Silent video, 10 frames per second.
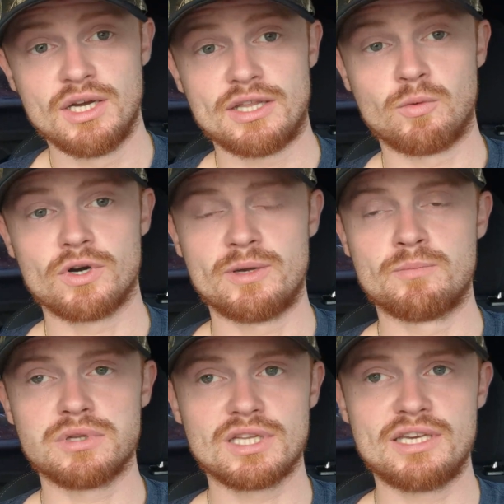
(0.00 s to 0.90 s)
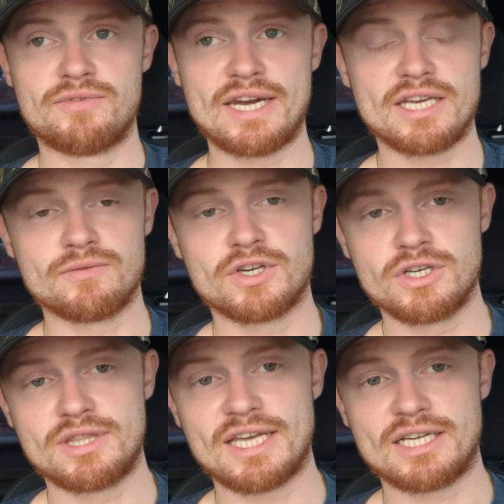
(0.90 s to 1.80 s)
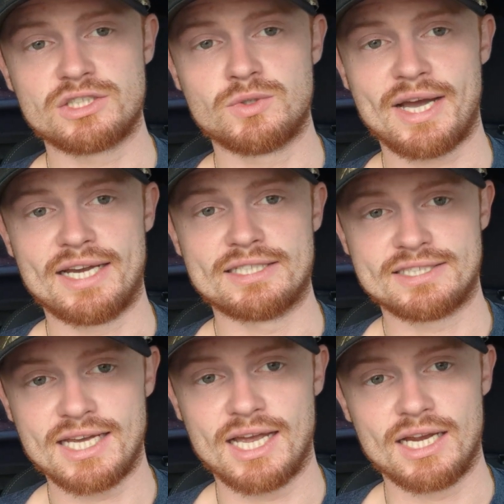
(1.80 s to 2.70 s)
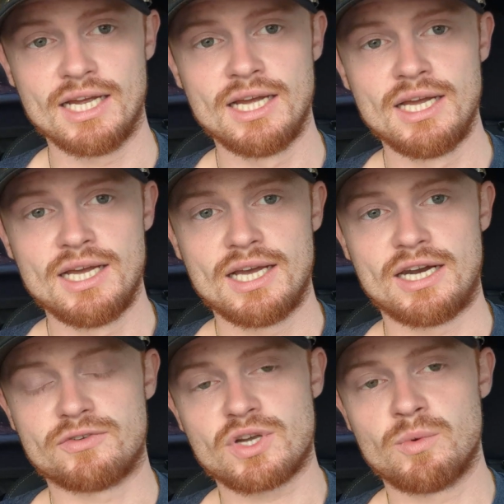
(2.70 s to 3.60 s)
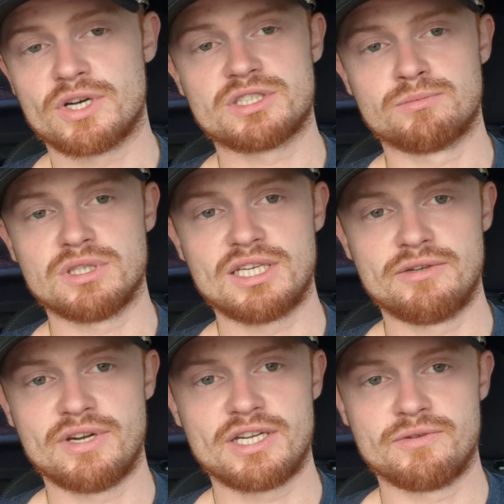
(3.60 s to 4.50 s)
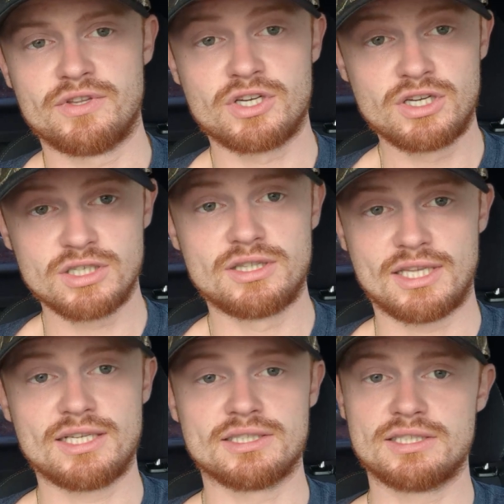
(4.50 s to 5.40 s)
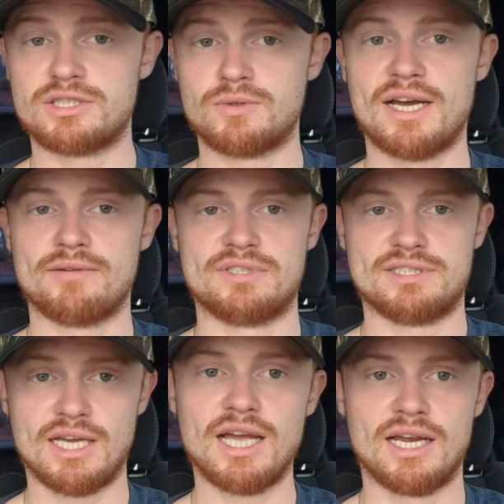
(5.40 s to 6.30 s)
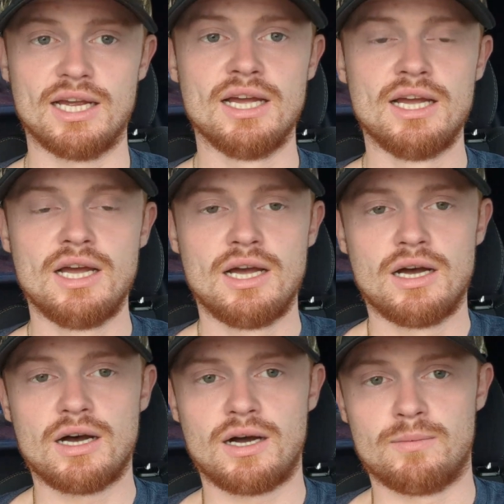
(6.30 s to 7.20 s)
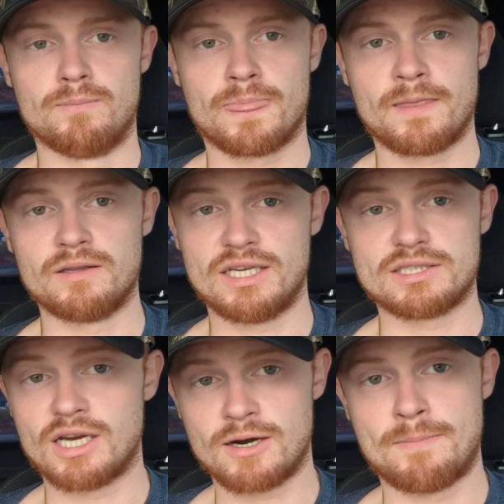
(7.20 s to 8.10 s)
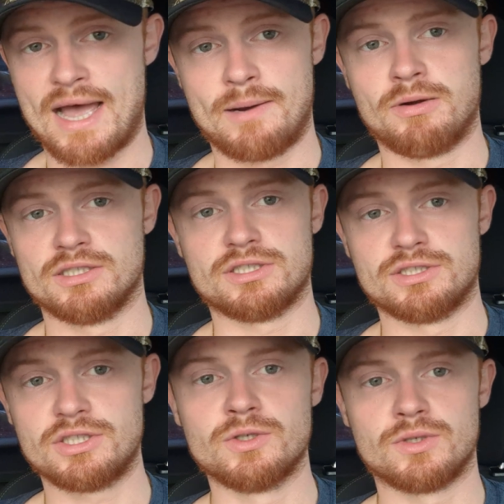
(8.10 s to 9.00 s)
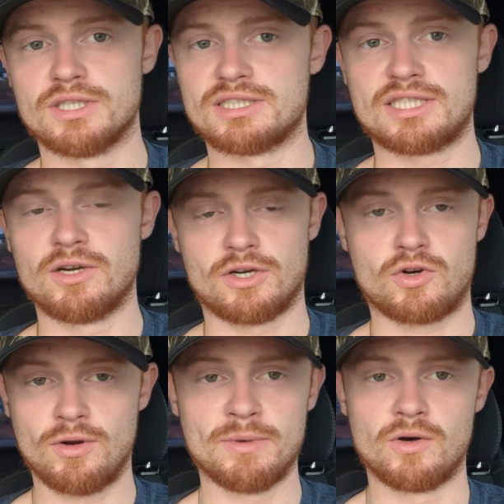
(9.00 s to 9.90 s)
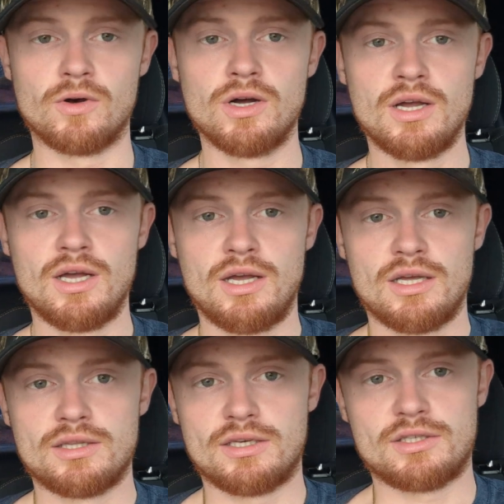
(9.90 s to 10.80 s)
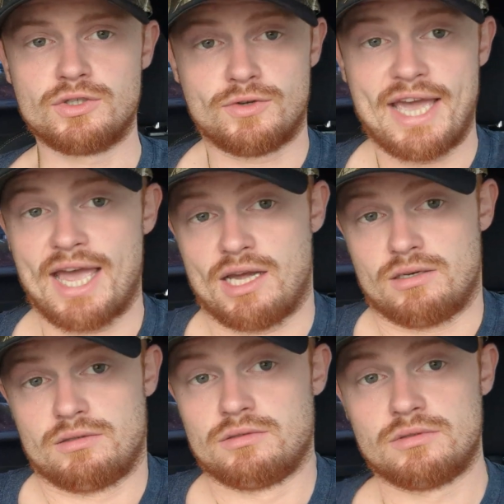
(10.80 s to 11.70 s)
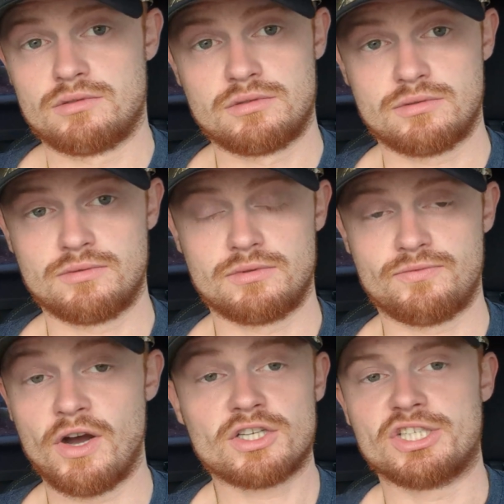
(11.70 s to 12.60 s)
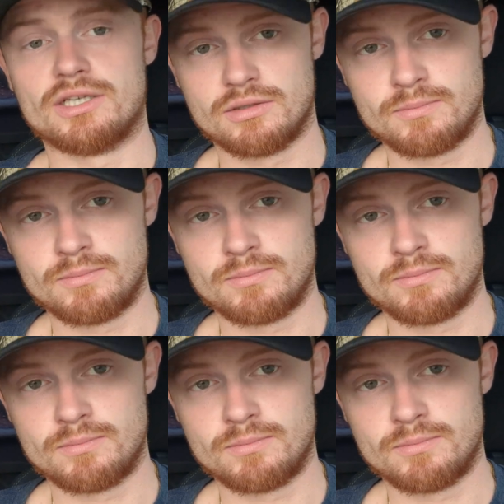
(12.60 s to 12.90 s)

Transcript: They wouldn't believe any of the good things you had to say. And if someone doesn't believe any of the good things that you have to say, unless they're a bad person too, unless they're a criminal, you can't function